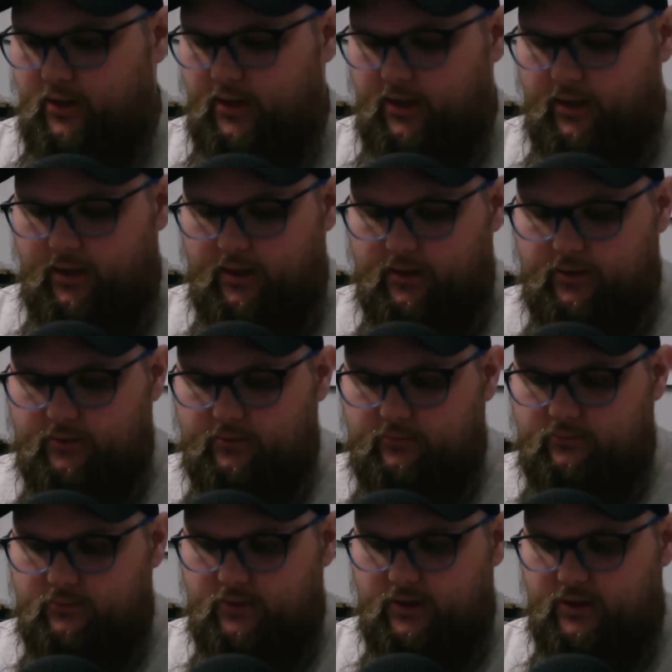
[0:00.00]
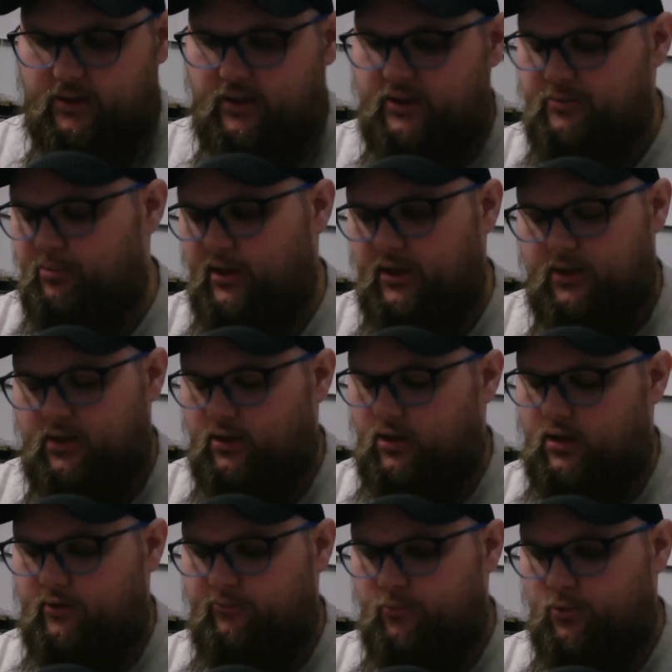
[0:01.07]
and it's played in a
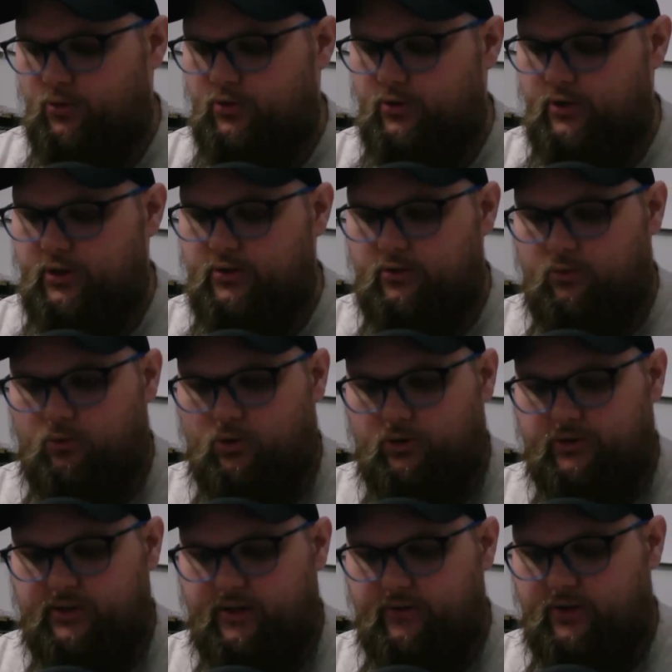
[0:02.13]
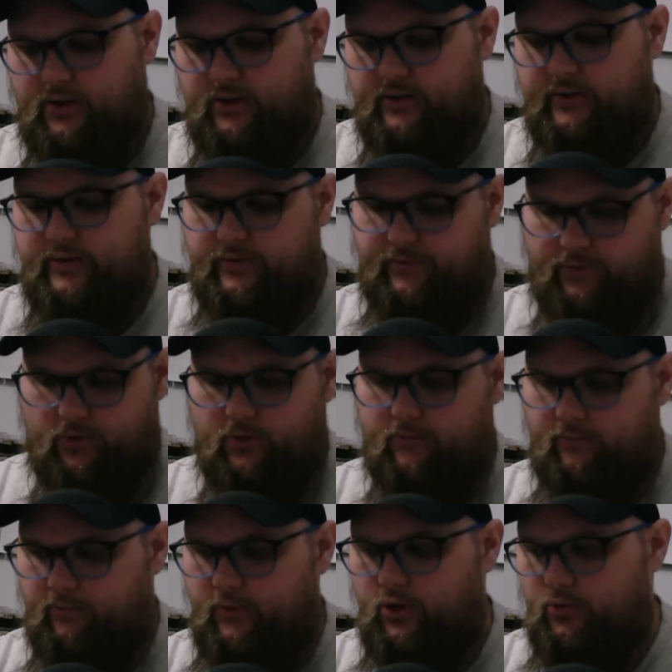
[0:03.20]
lot of more traditional WoL7 lists for
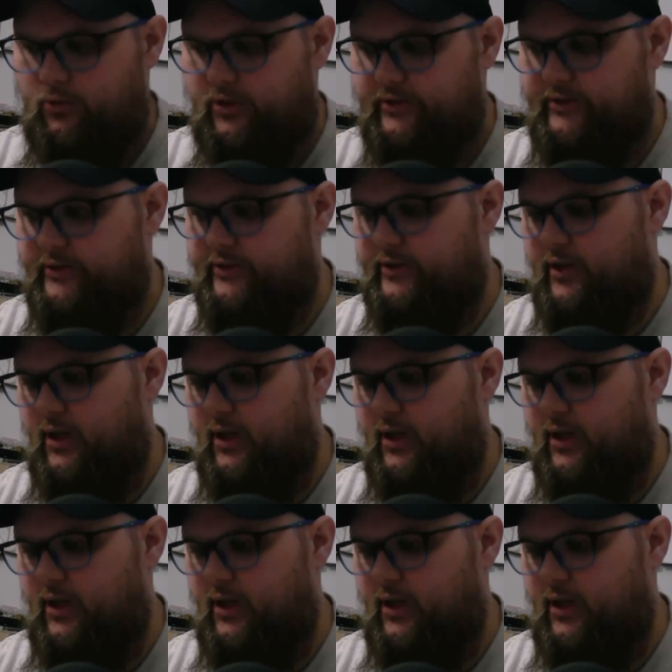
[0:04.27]
good reasons.